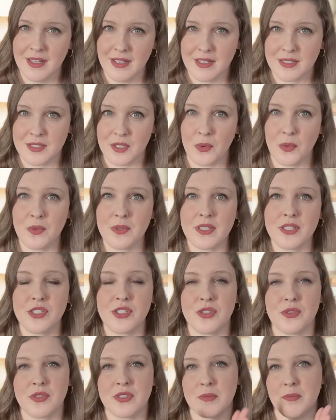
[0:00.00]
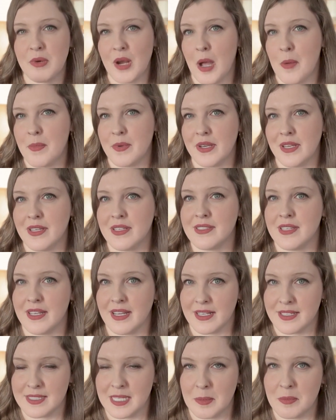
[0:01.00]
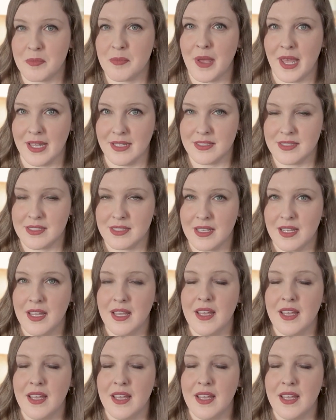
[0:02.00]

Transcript: So only choose the properties that accept pets.